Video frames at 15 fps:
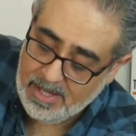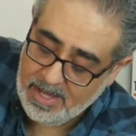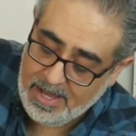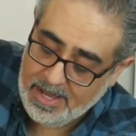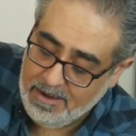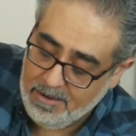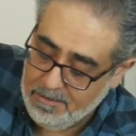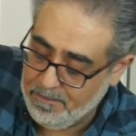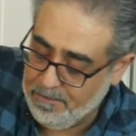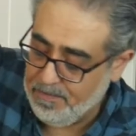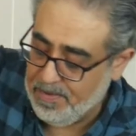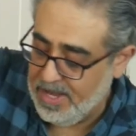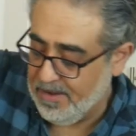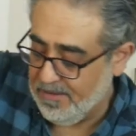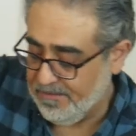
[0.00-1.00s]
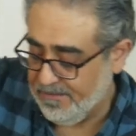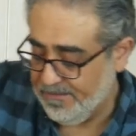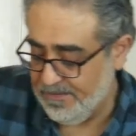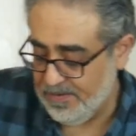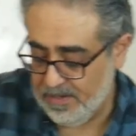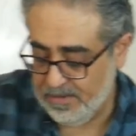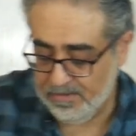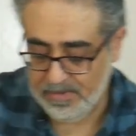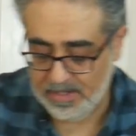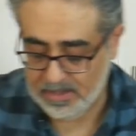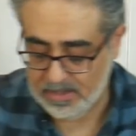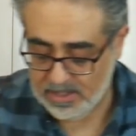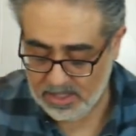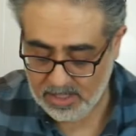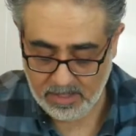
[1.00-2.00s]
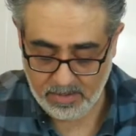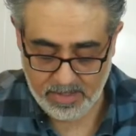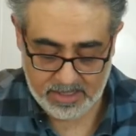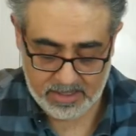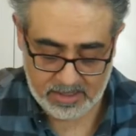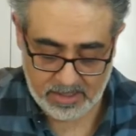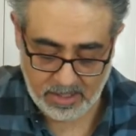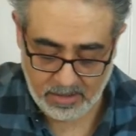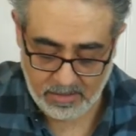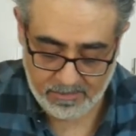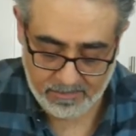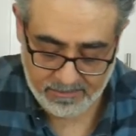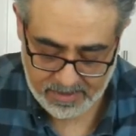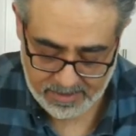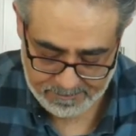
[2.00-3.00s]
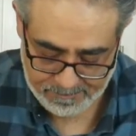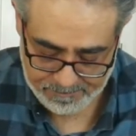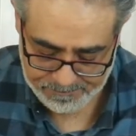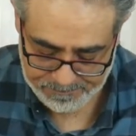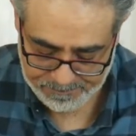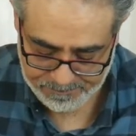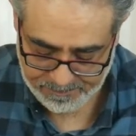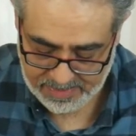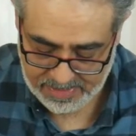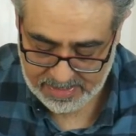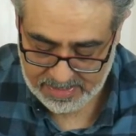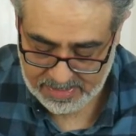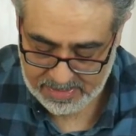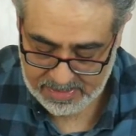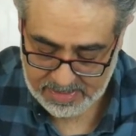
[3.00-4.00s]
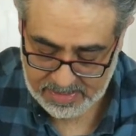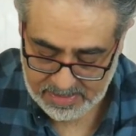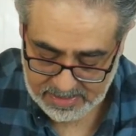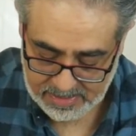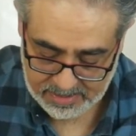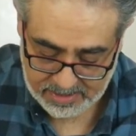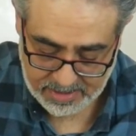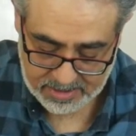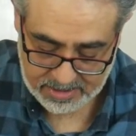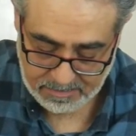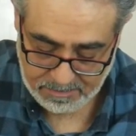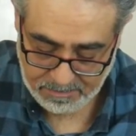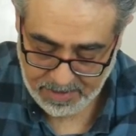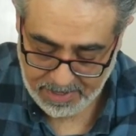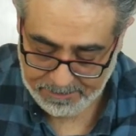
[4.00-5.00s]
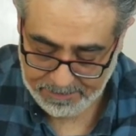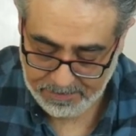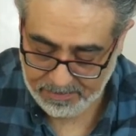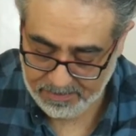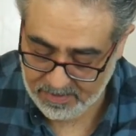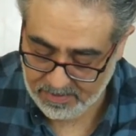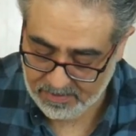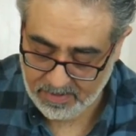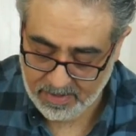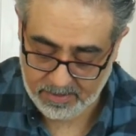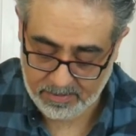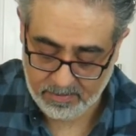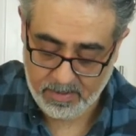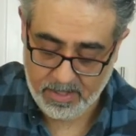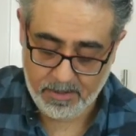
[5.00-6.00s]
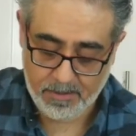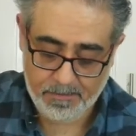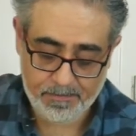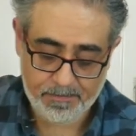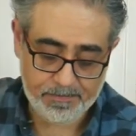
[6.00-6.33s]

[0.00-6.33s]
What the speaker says: our beef. Let me twist it over. Let's get some pepper on this side as well.